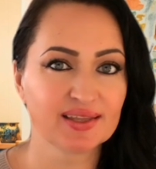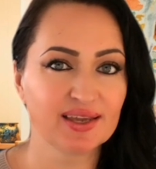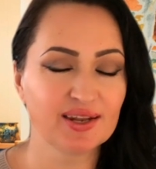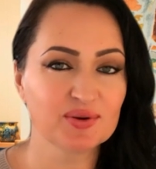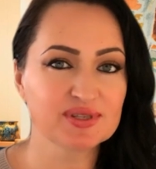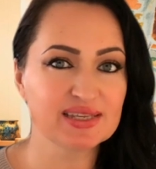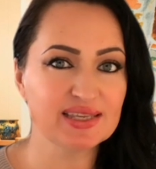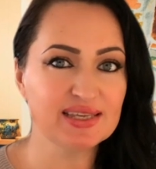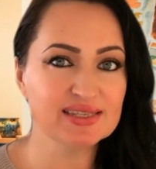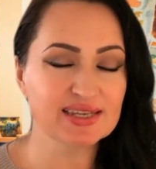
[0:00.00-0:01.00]
I know it's
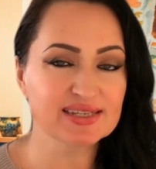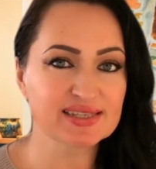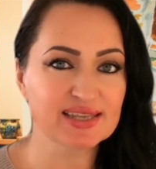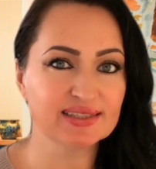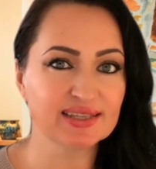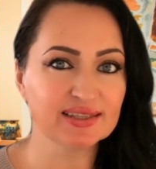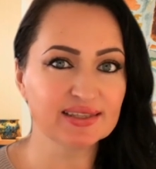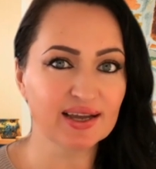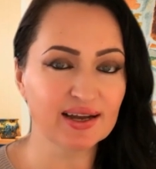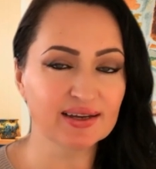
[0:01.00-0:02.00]
easier said than
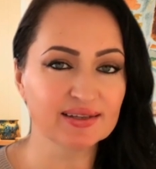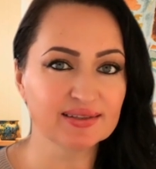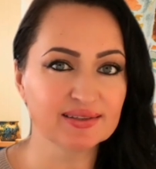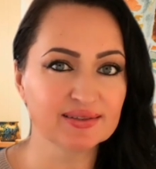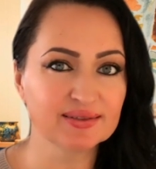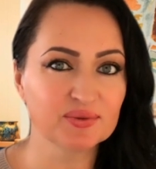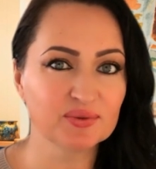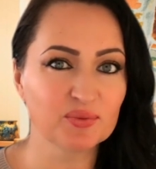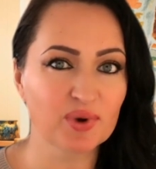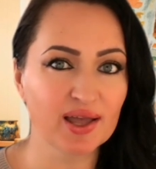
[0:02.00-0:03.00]
done
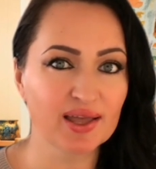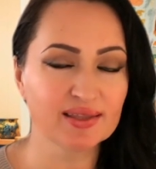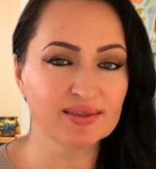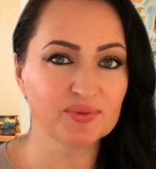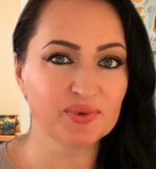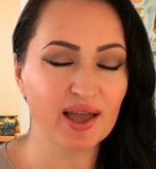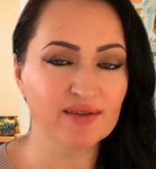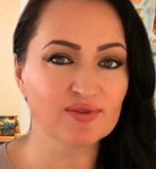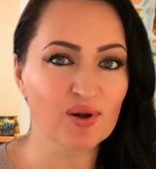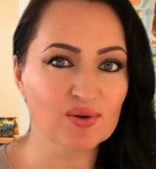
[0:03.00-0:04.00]
when we
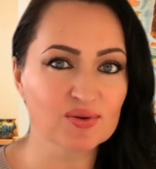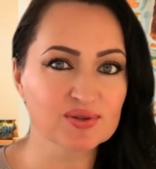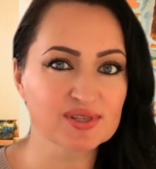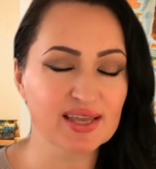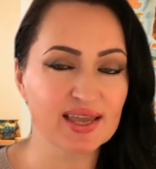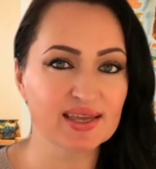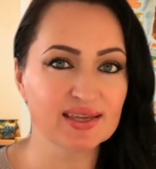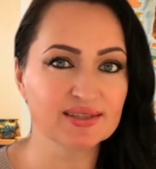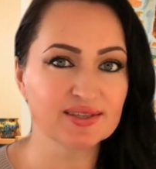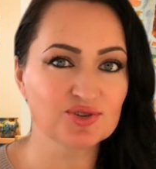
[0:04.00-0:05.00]
have goals
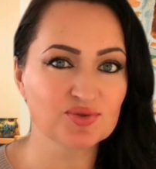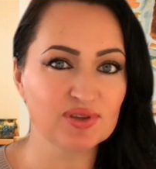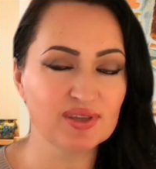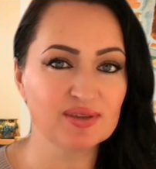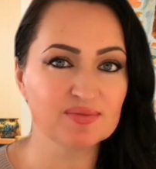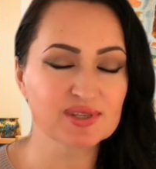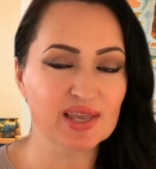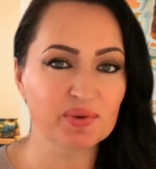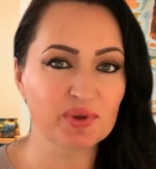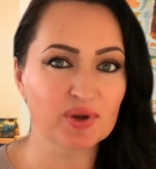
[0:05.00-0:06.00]
and dreams
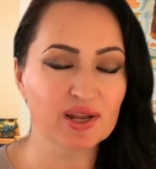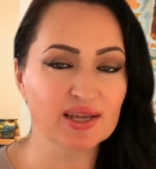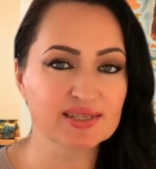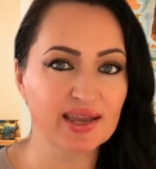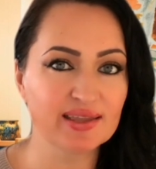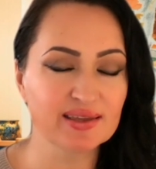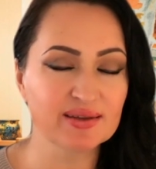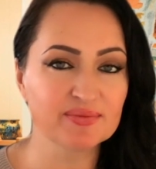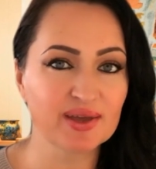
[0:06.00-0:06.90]
and we want to attain them,